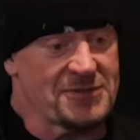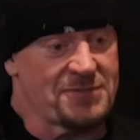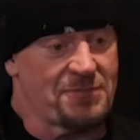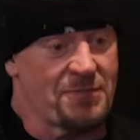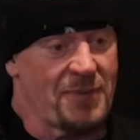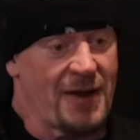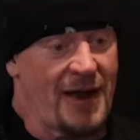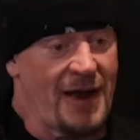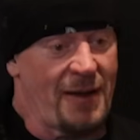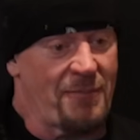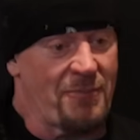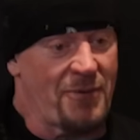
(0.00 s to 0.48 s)
get
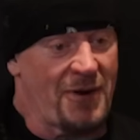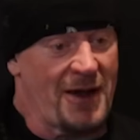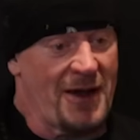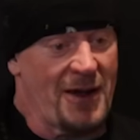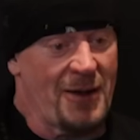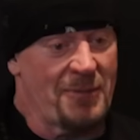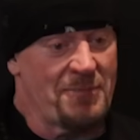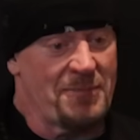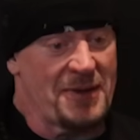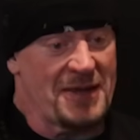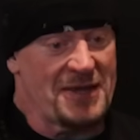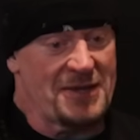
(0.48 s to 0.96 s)
on a I different
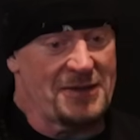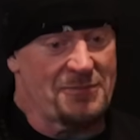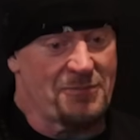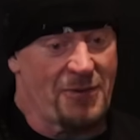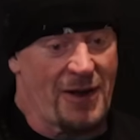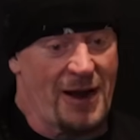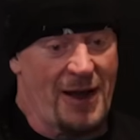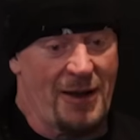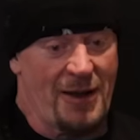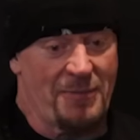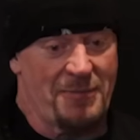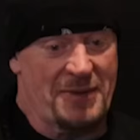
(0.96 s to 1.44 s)
brow boat. Beat,
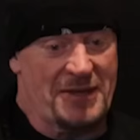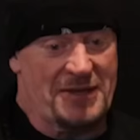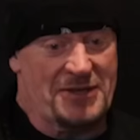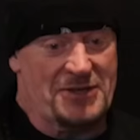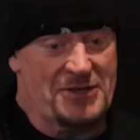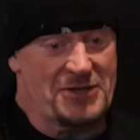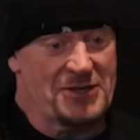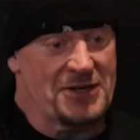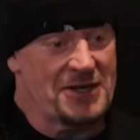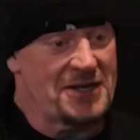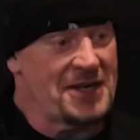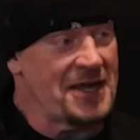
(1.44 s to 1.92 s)
brow beating
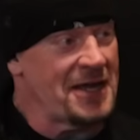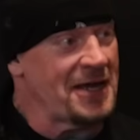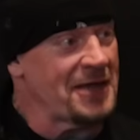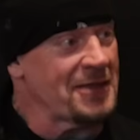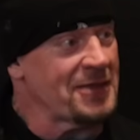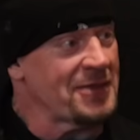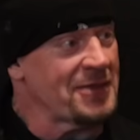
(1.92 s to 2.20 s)
you to death.